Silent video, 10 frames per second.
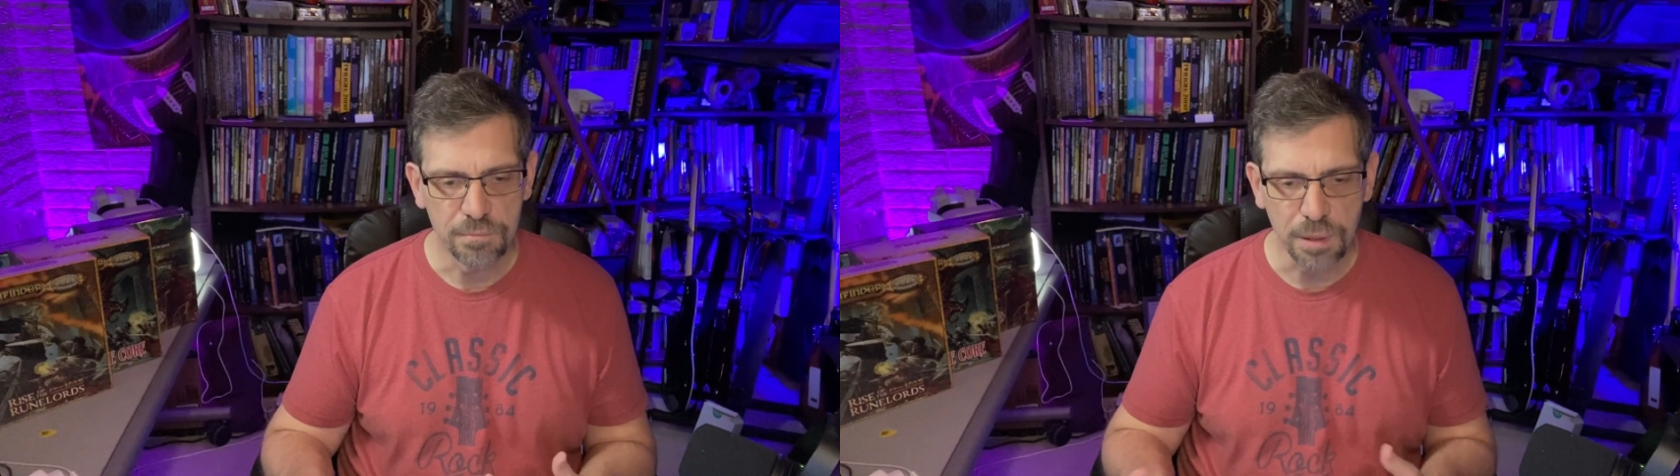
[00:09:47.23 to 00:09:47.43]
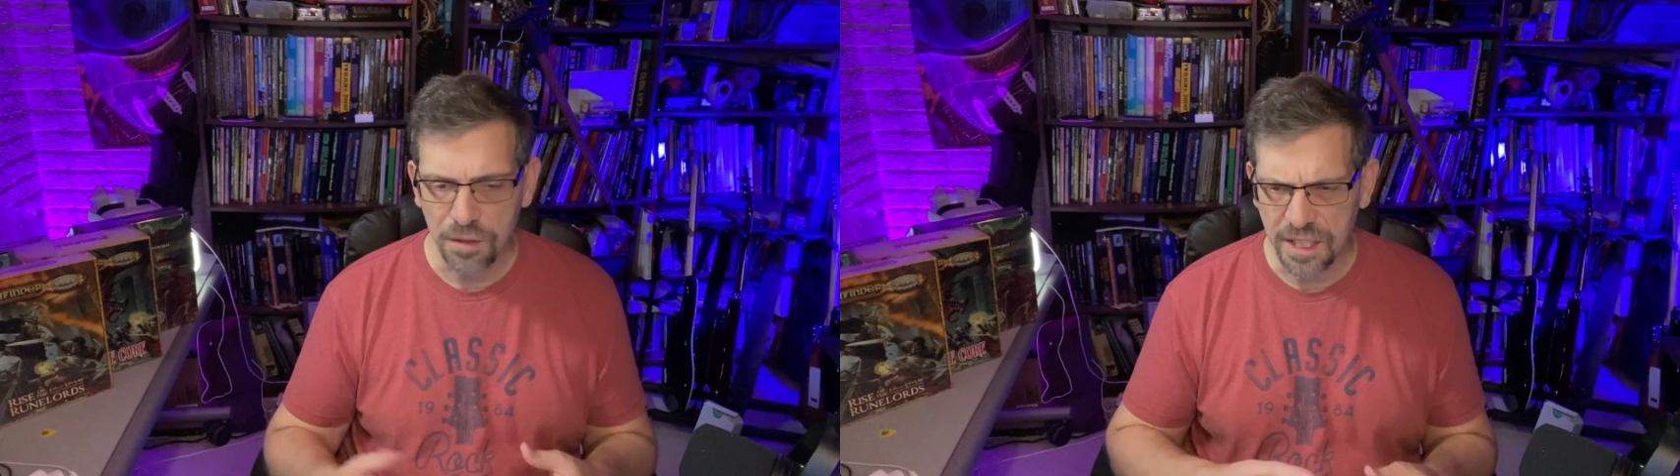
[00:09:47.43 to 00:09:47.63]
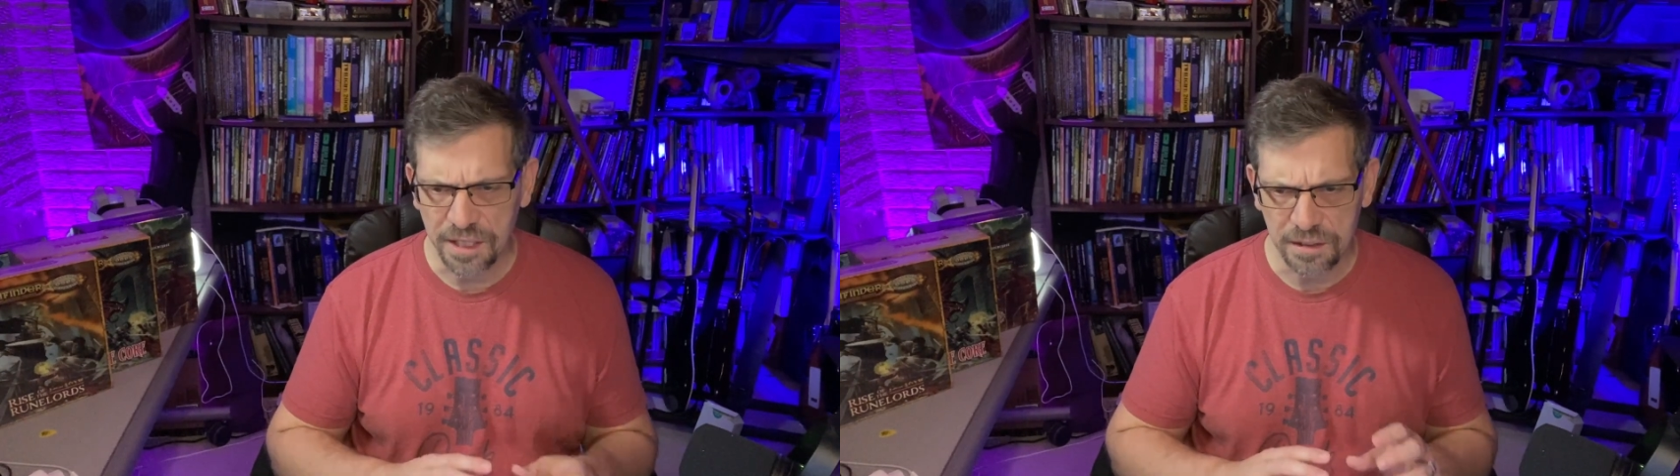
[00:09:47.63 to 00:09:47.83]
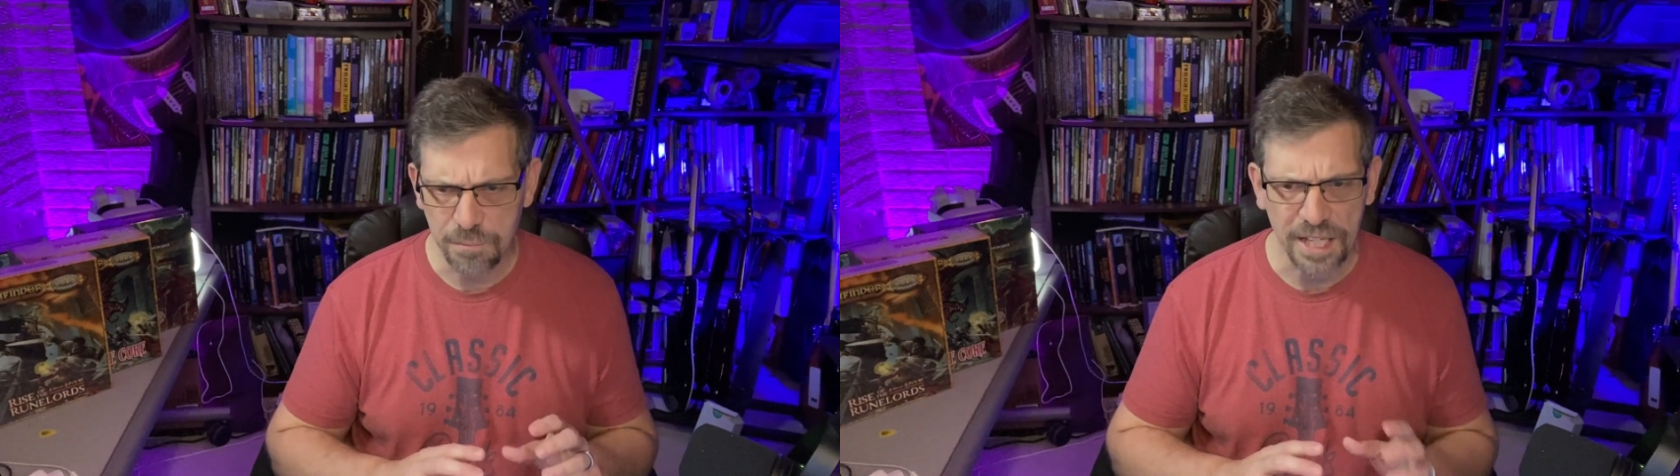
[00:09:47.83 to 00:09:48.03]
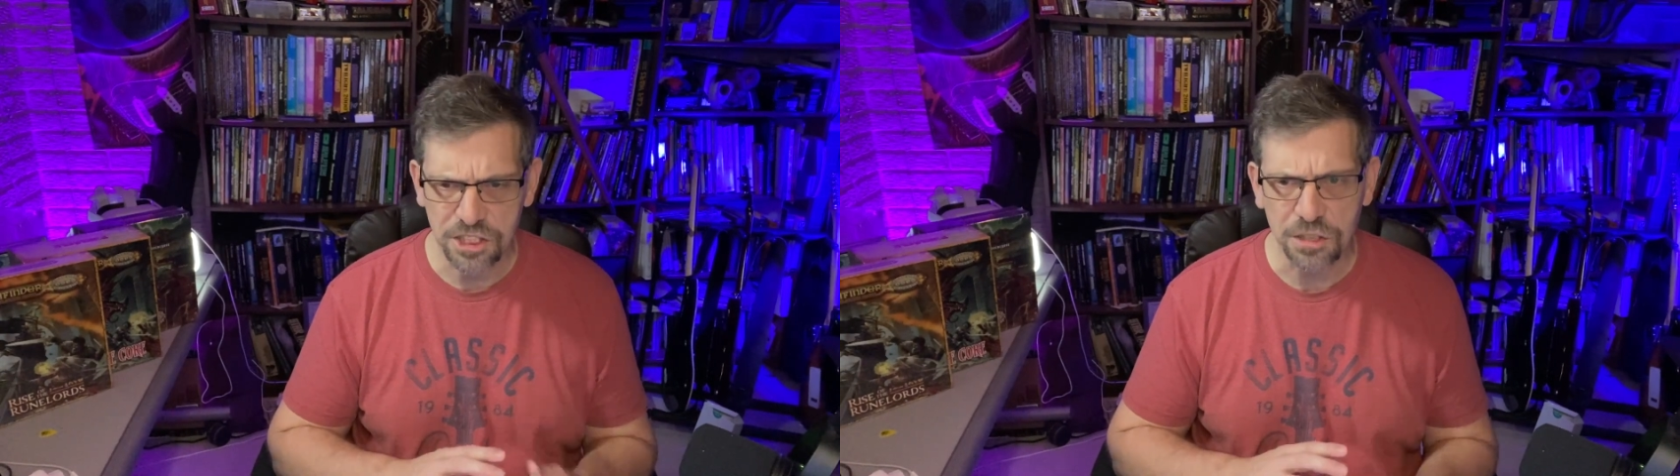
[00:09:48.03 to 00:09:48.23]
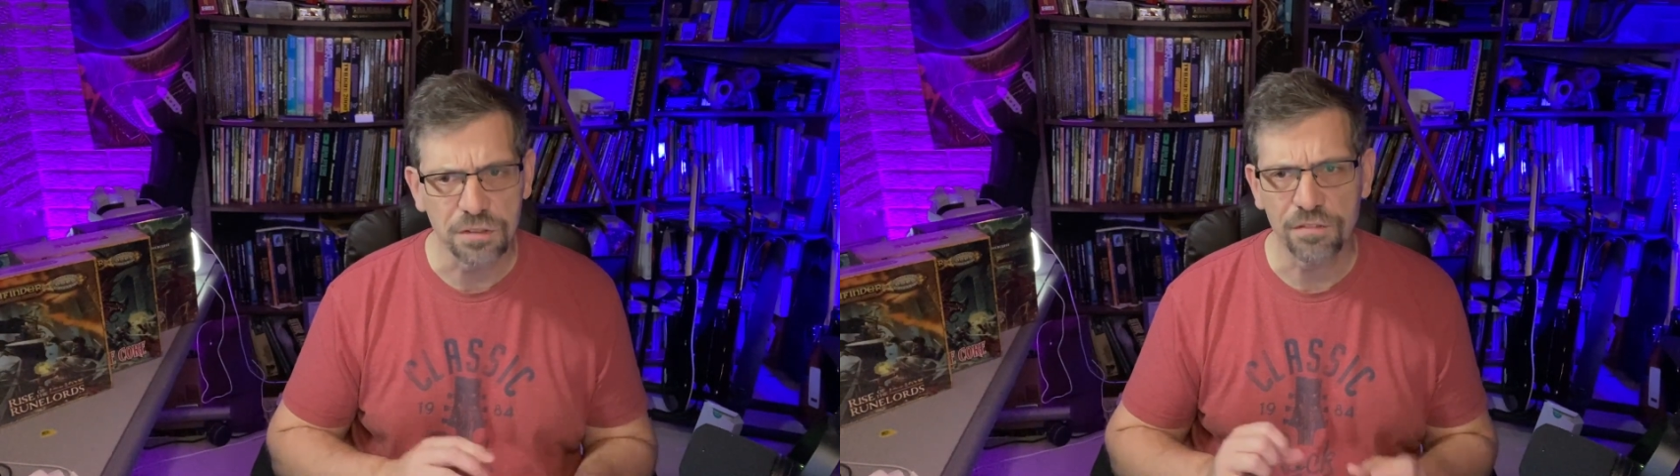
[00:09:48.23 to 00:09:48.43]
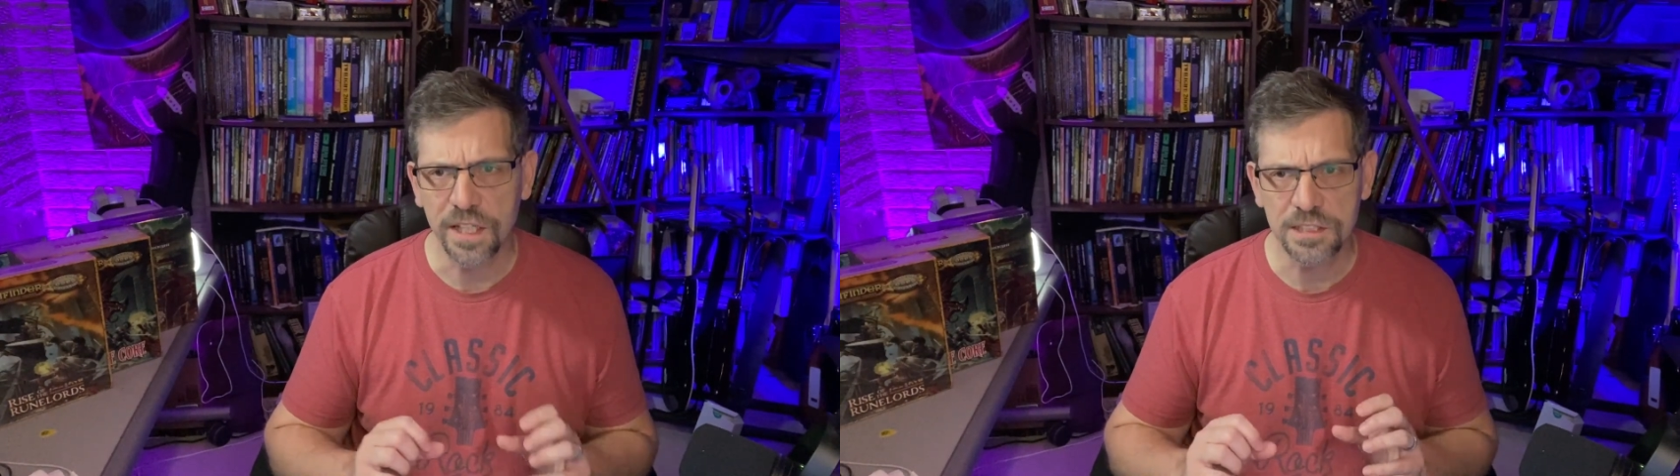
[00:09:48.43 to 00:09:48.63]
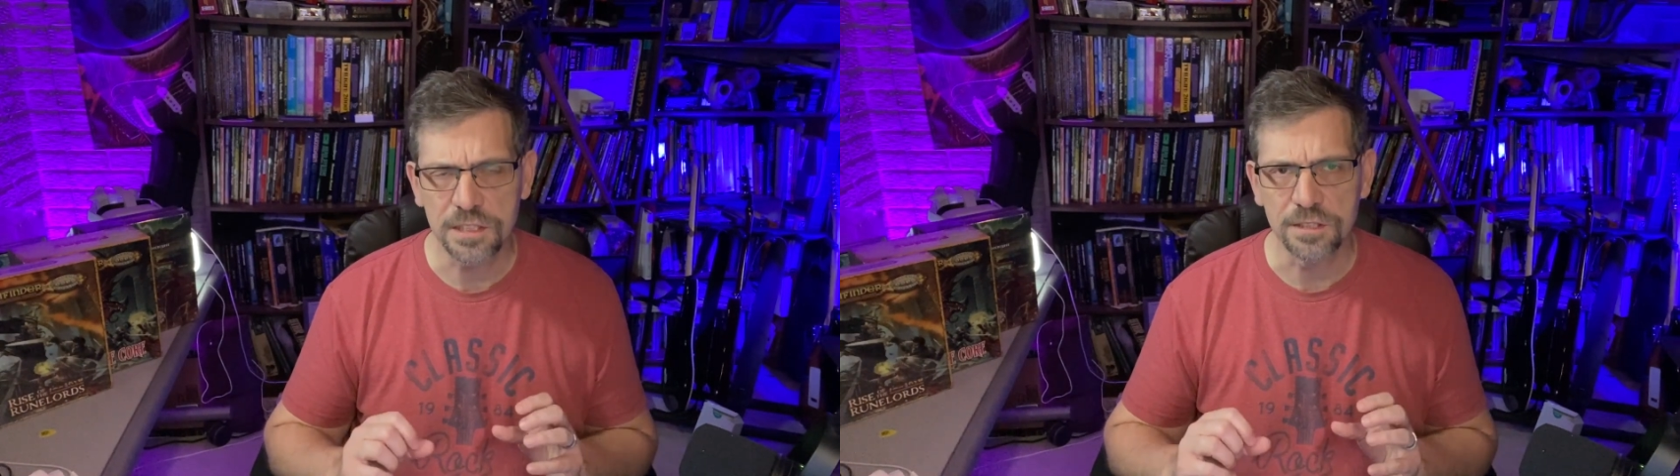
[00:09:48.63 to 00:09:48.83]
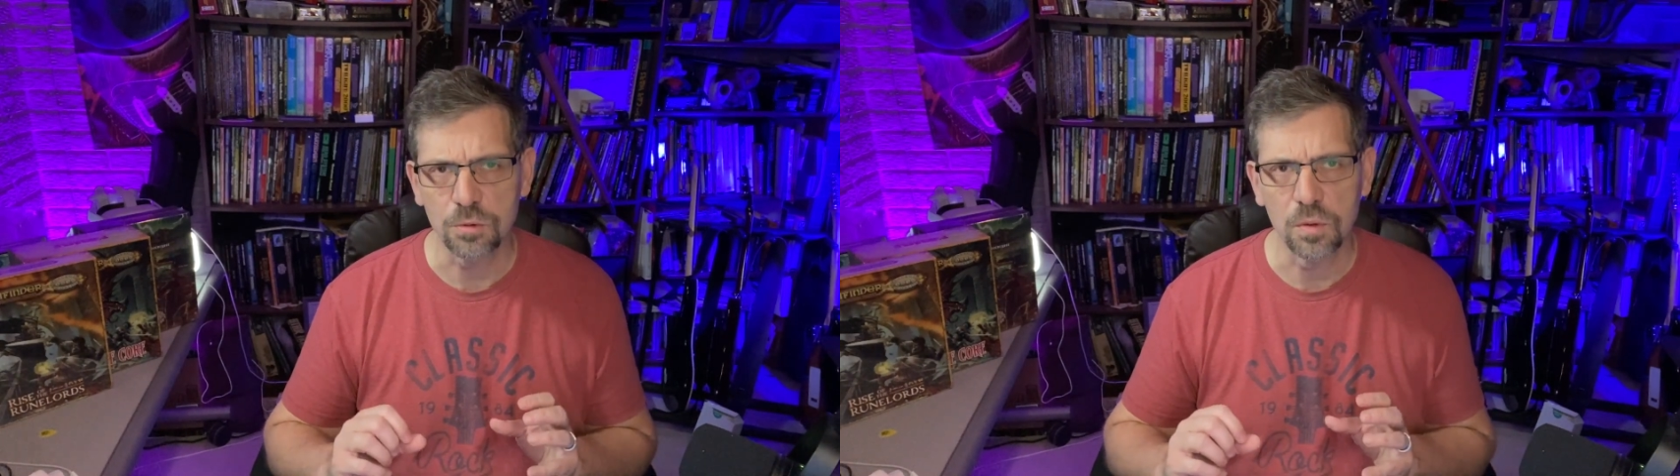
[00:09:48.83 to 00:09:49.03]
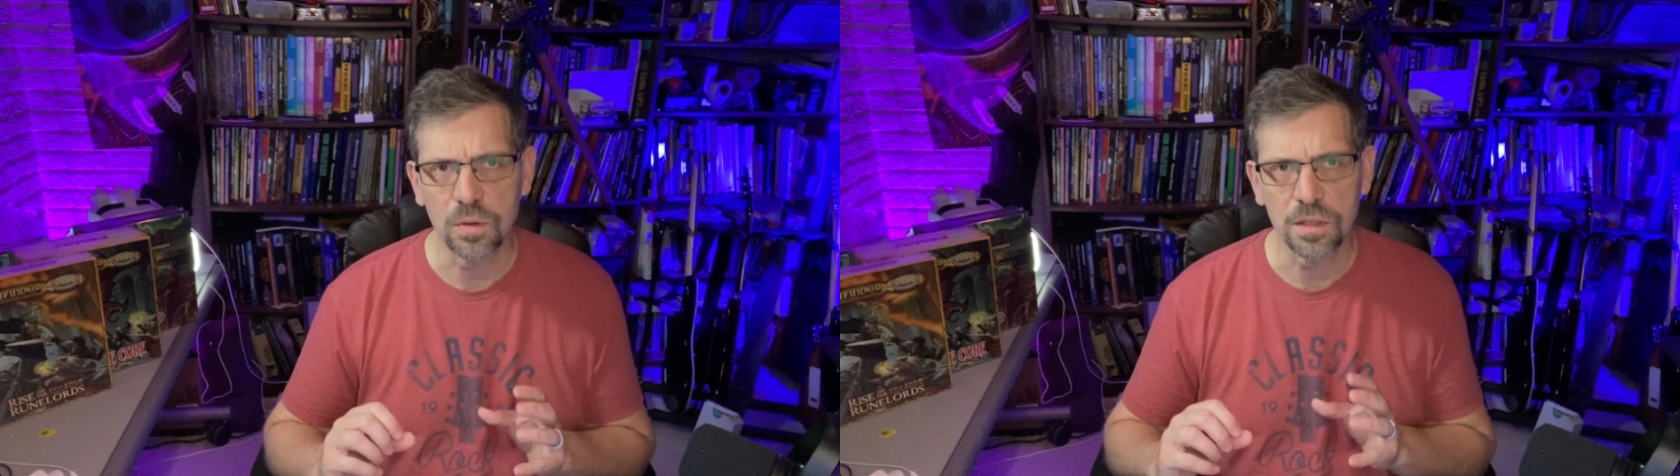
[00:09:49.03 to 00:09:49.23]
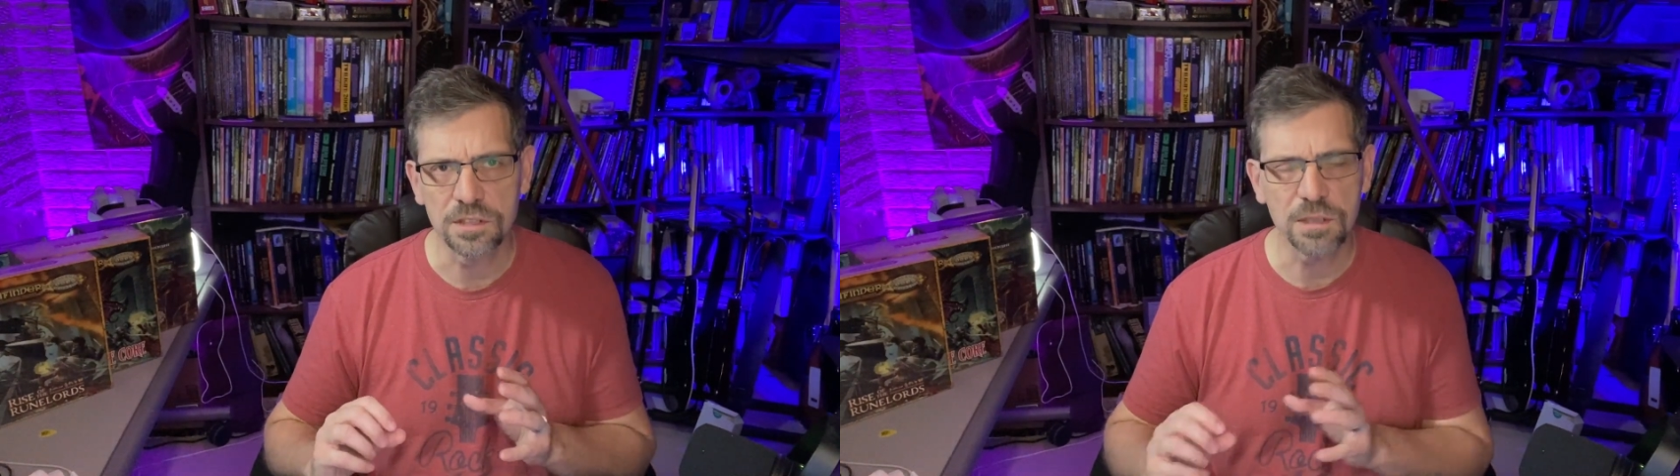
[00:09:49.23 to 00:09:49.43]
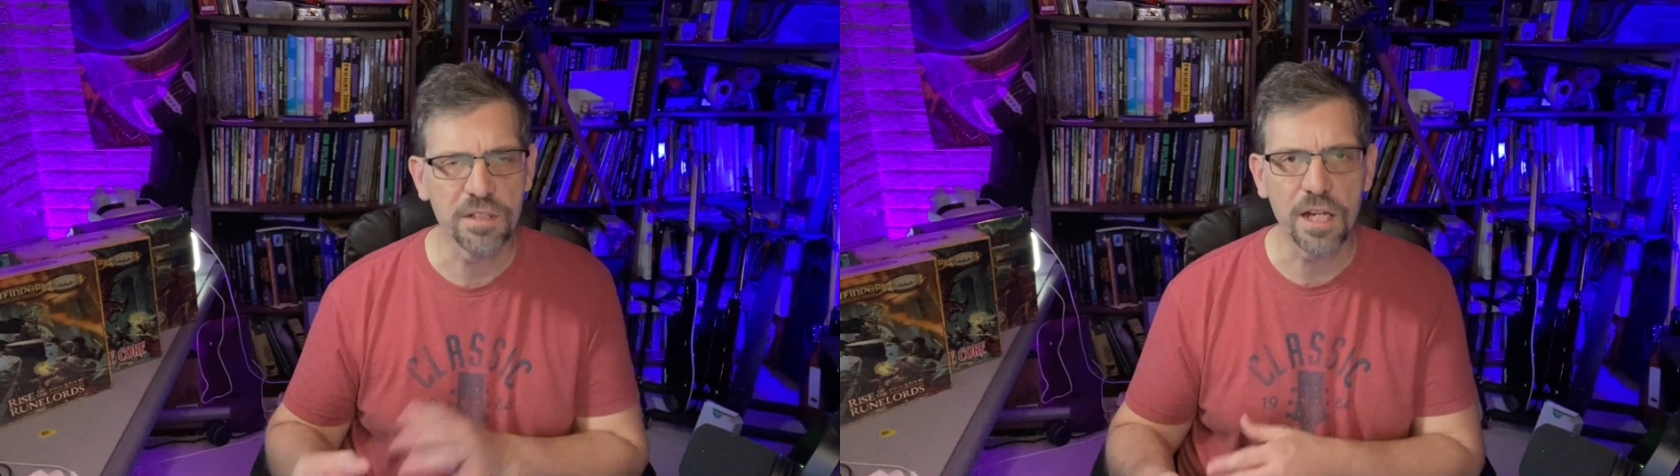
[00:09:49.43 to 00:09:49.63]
building magical devices or some